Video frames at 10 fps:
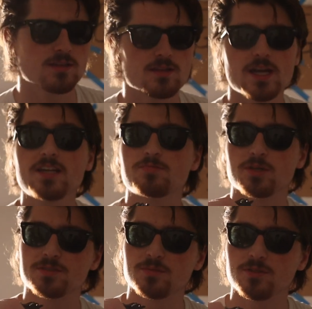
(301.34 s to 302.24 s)
The next
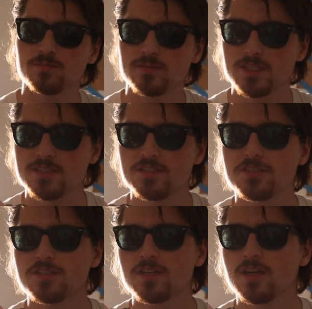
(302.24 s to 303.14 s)
principle
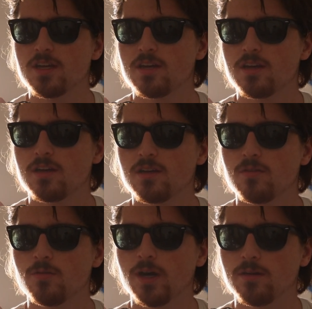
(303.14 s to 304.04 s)
is,
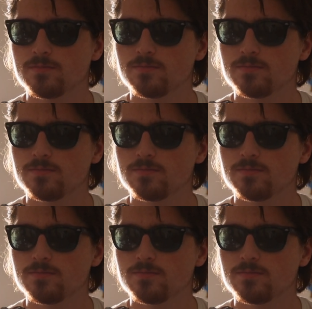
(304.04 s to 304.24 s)
well,